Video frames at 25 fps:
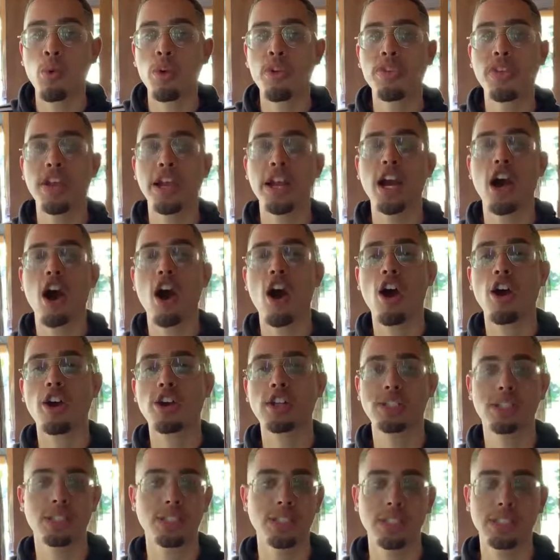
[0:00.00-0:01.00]
where they
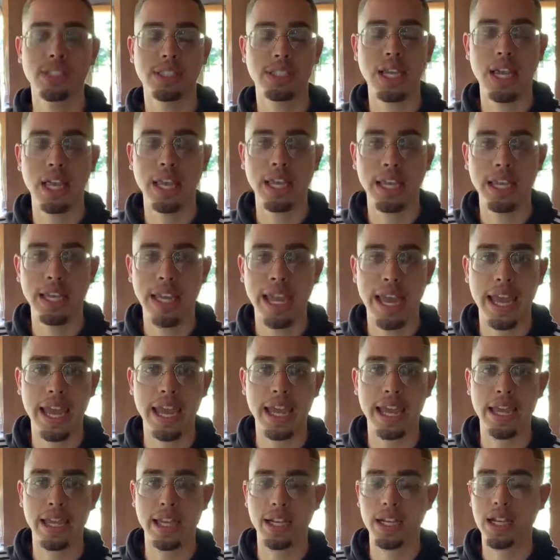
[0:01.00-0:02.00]
are selling
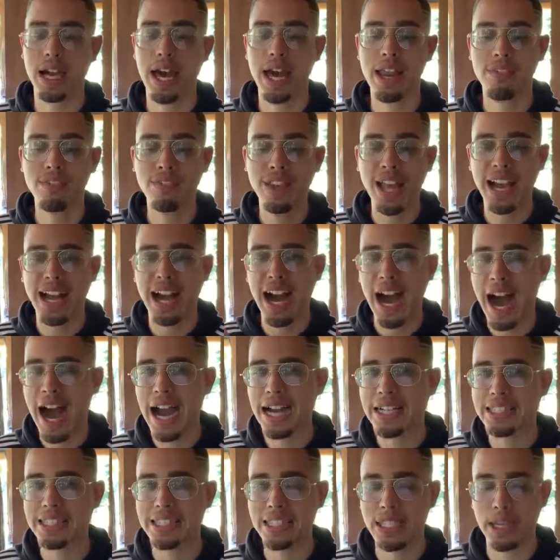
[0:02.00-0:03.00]
a kind of like a
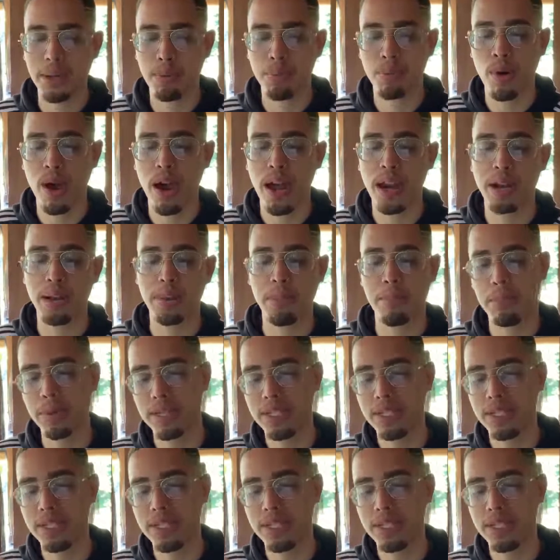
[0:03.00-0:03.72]
high ticket product,